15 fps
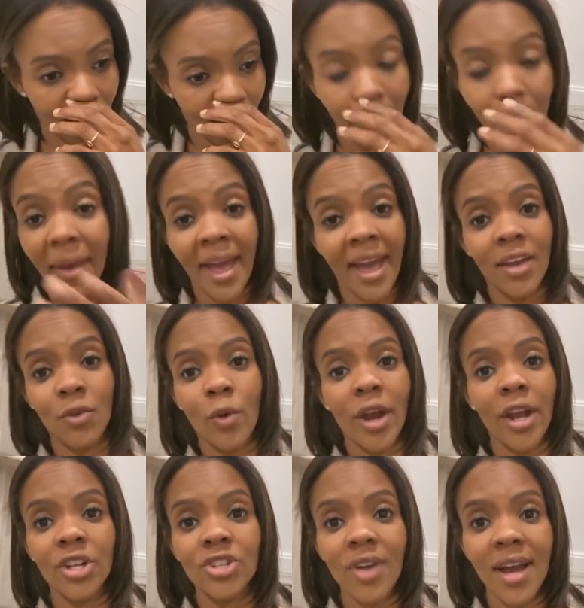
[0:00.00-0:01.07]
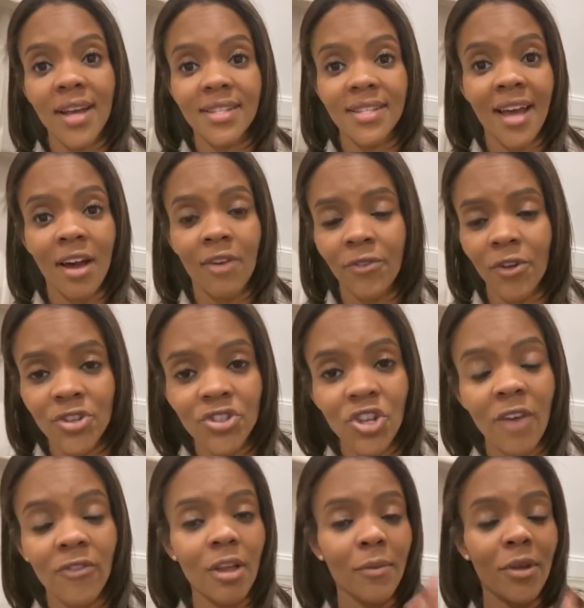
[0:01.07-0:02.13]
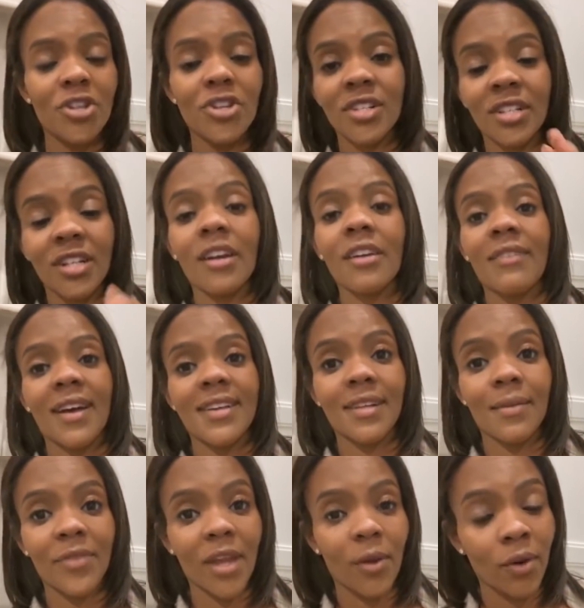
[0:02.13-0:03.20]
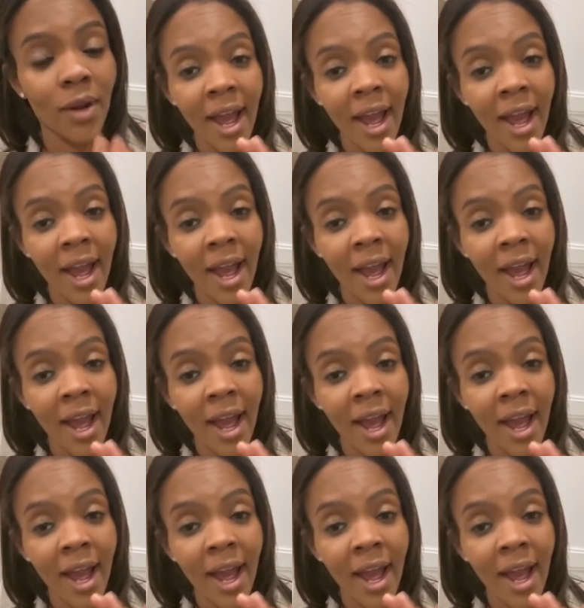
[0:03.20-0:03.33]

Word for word: a man wearing a dress. Now, first off, let me just clarify something.